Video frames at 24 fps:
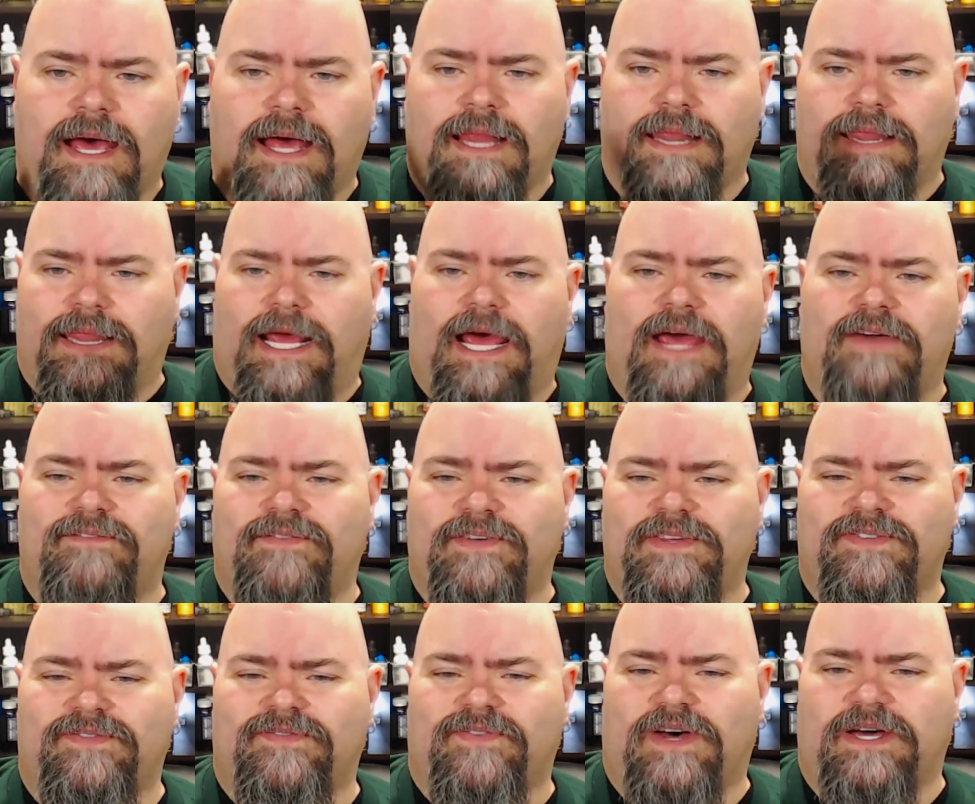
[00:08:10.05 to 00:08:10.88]
life
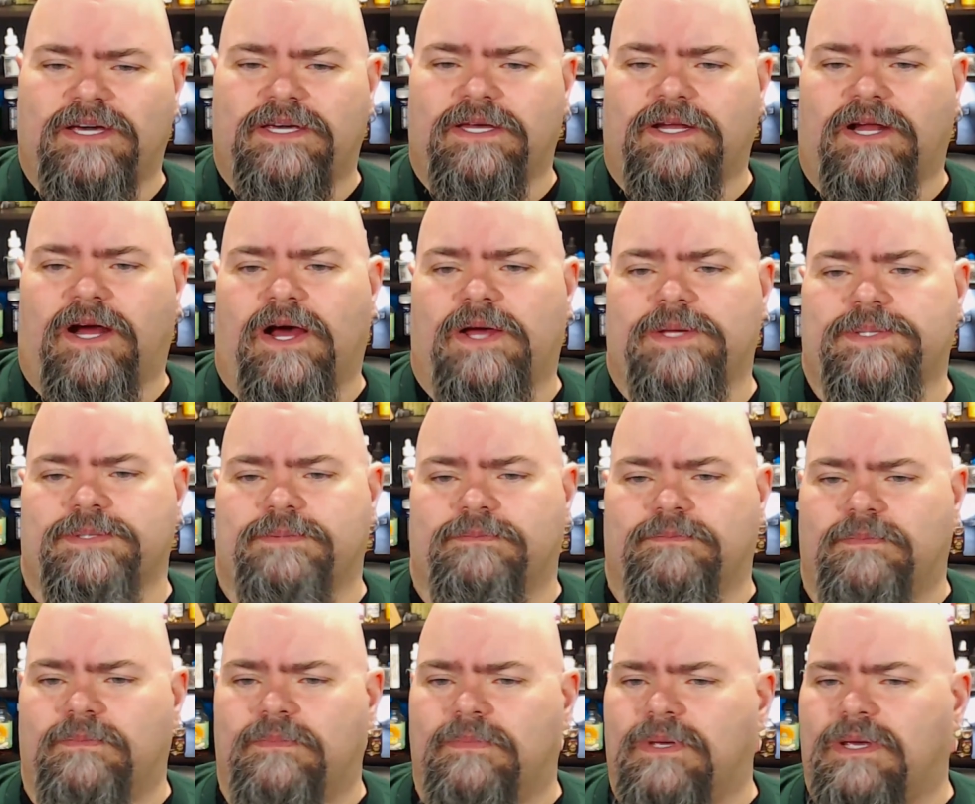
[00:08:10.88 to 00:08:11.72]
is fucking awesome